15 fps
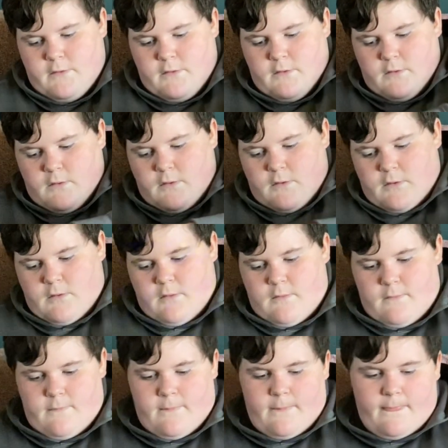
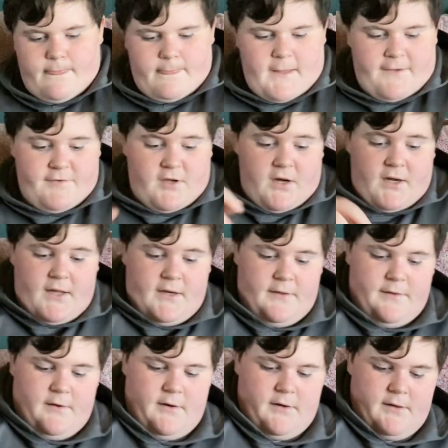I haven't caught
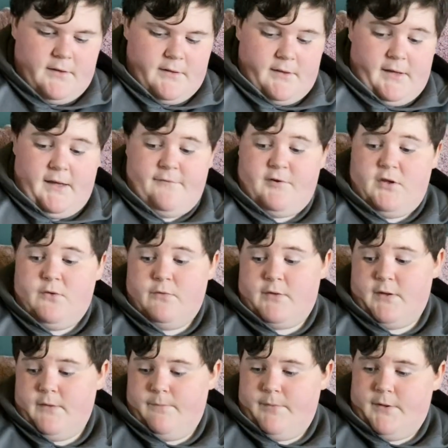anything on it because I haven't used
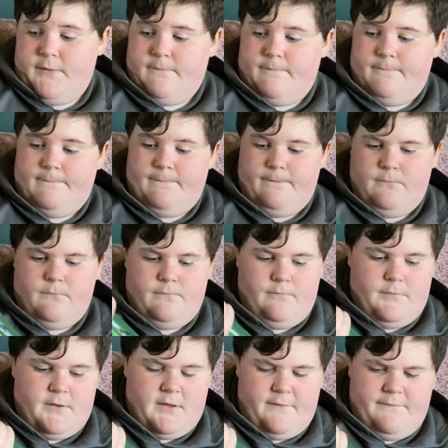it, but...
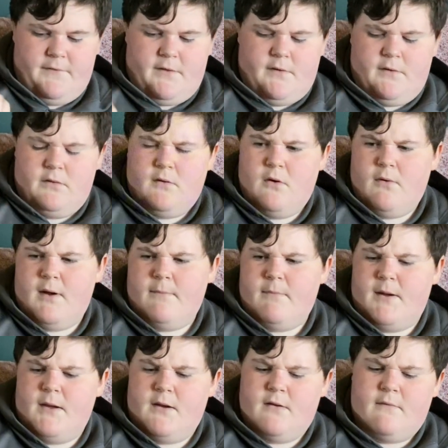Except for the, no, I
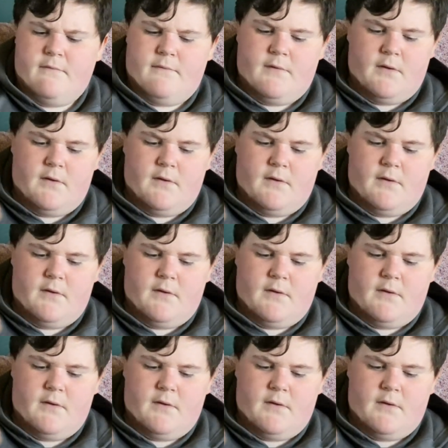might have.